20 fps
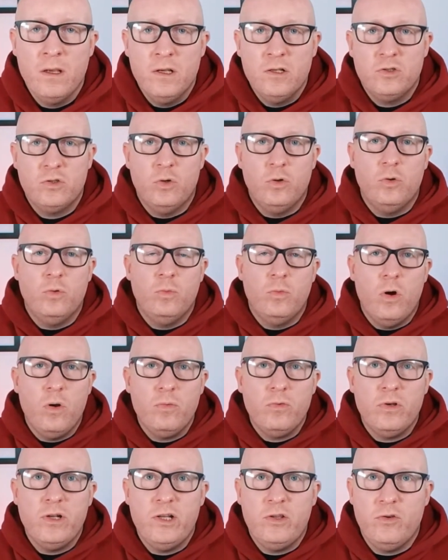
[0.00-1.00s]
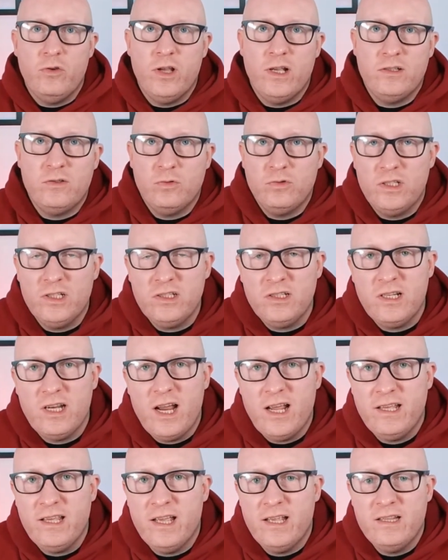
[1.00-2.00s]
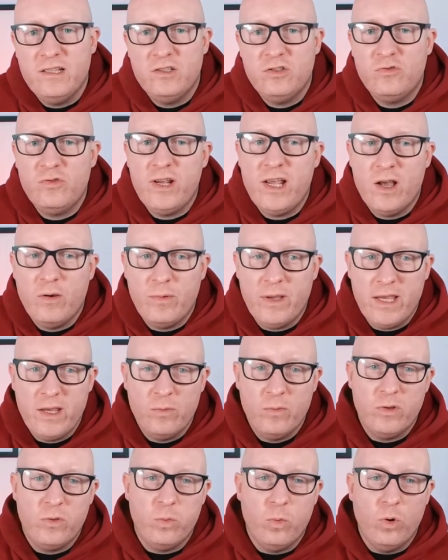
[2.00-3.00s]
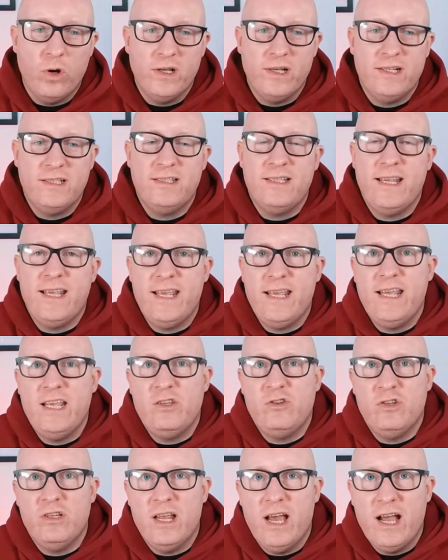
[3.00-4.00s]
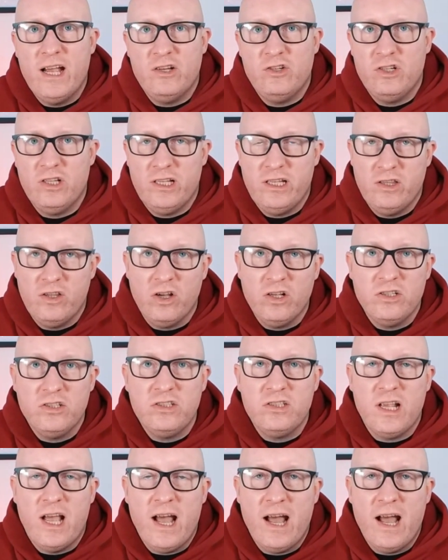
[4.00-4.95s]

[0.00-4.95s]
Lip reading: So what I'm going to do is I'll just crack in straight away with what an estate agent actually does.